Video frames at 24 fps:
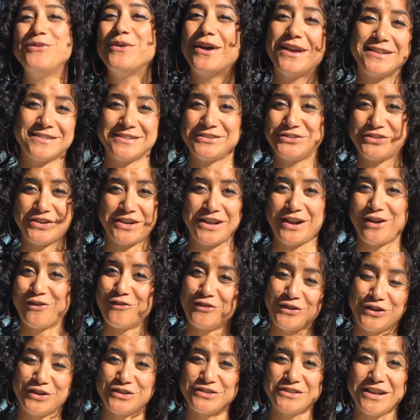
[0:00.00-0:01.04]
you guys can check it out
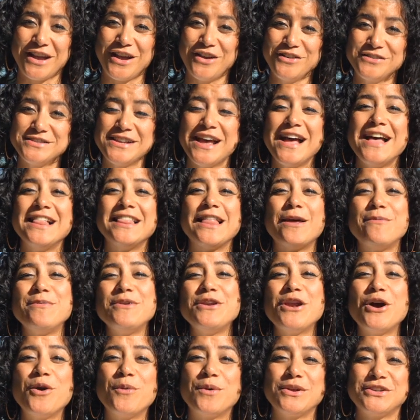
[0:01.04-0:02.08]
for yourselves. Let me
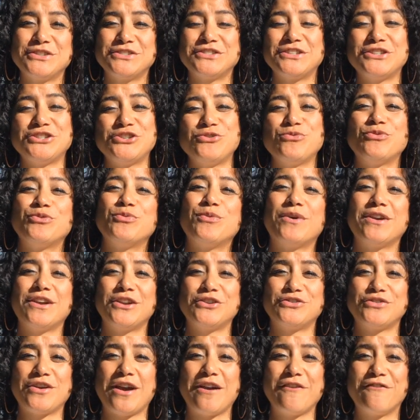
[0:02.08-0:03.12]
know which dish you would want
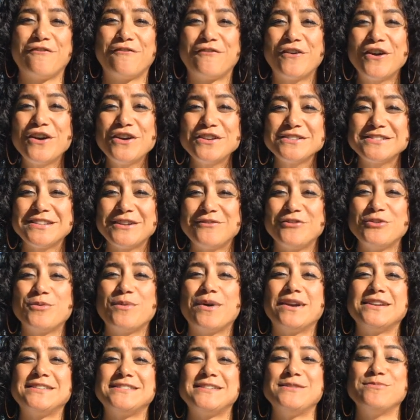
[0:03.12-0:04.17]
to try first. If you
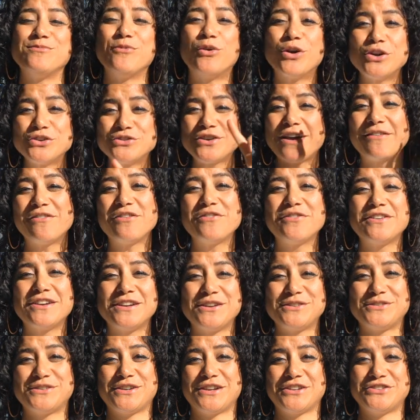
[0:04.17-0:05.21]
want to see more travel
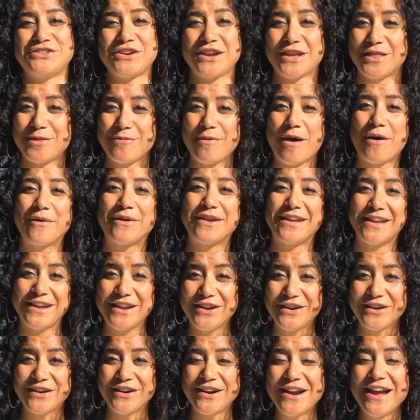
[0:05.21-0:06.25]
videos, you can check them out
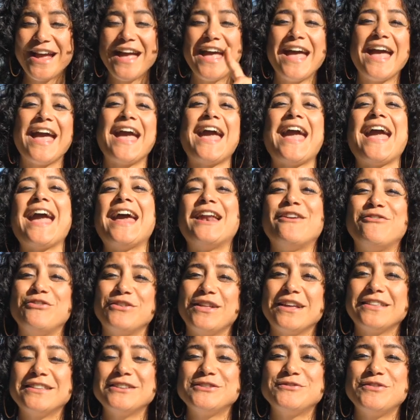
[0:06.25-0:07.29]
here. And if you
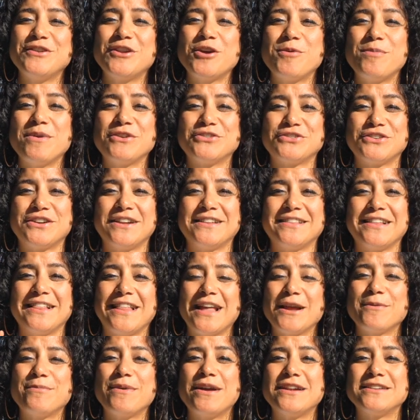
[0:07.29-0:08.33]
like this video, make sure to hit the
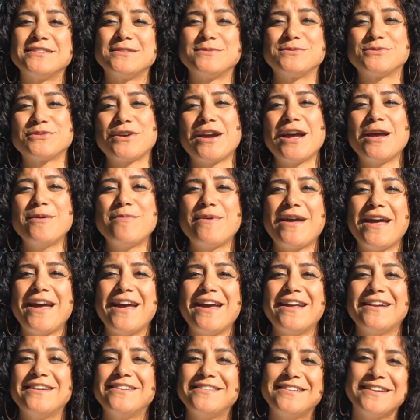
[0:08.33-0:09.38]
like button, subscribe,
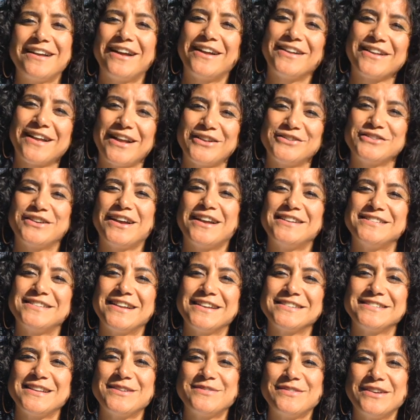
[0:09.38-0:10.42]
and I'll catch you guys
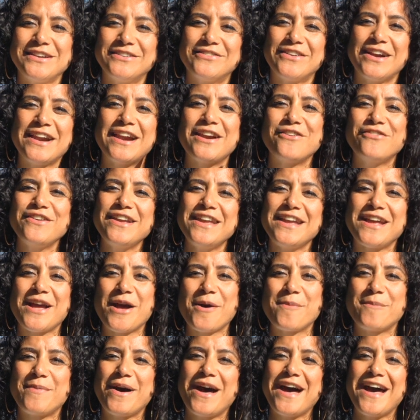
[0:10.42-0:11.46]
next time on Rated V.
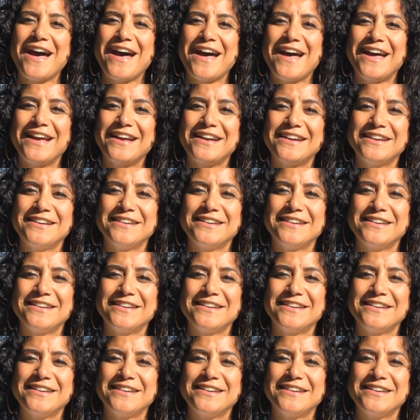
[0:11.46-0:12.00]
Bye!